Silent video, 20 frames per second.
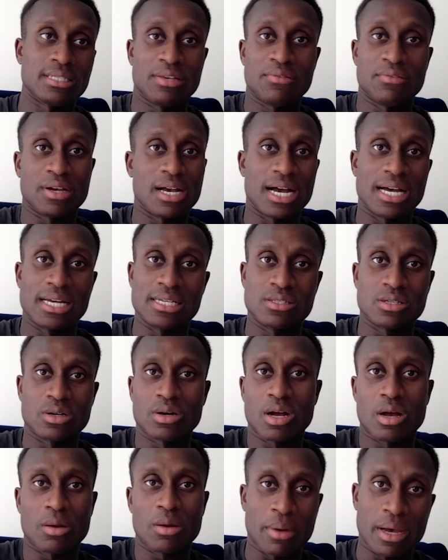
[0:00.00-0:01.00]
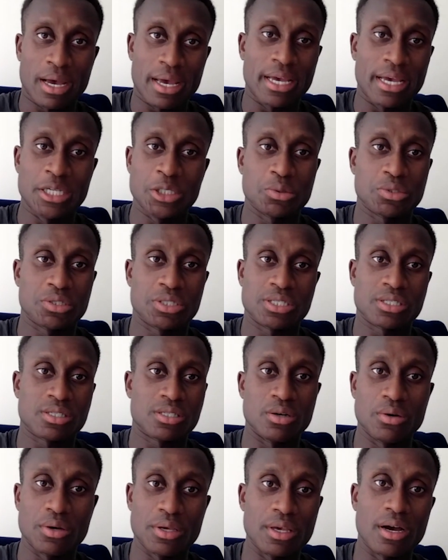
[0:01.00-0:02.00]
even guys around my age, which is
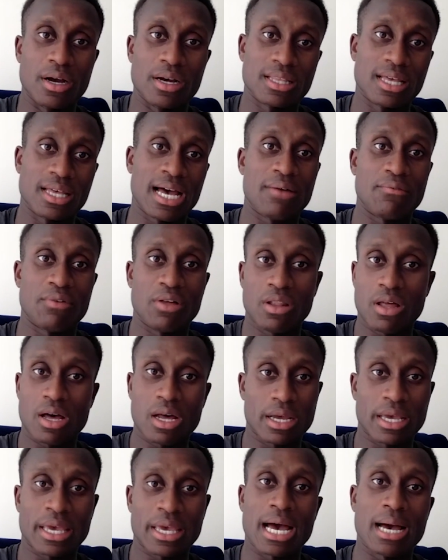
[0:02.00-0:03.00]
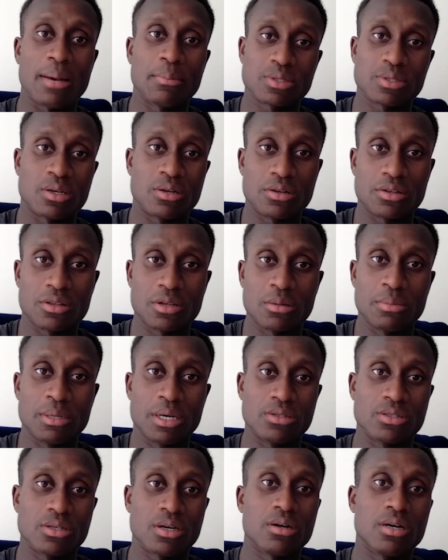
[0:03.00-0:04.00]
still young, that have a lot of caps under their
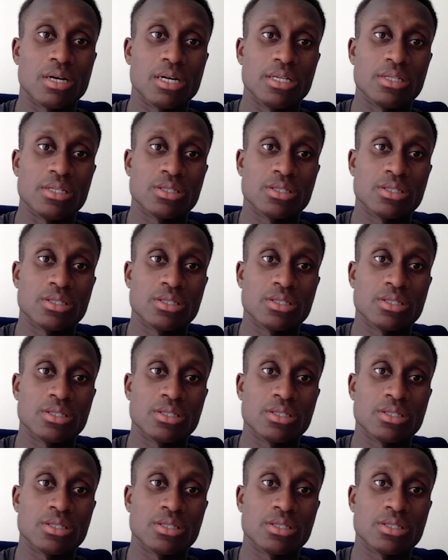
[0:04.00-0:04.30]
belt already.